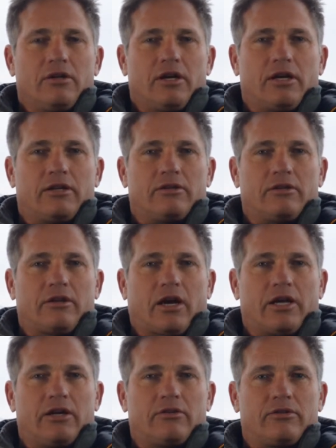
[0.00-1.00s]
and I
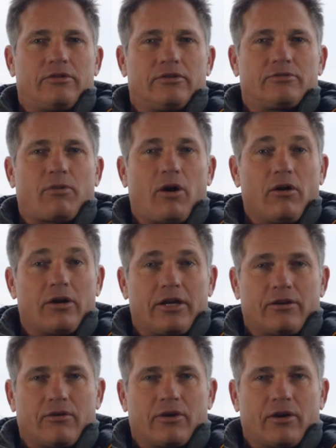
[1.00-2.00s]
hear this party
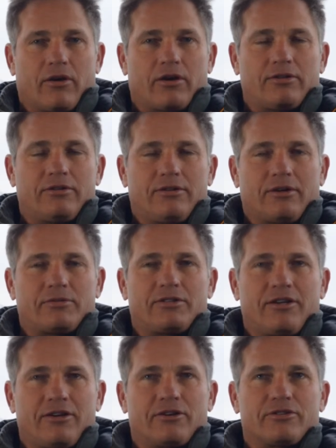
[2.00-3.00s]
going on
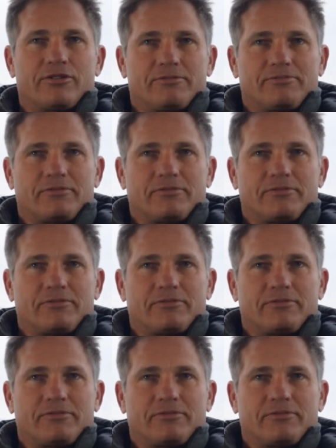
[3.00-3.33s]
upstairs.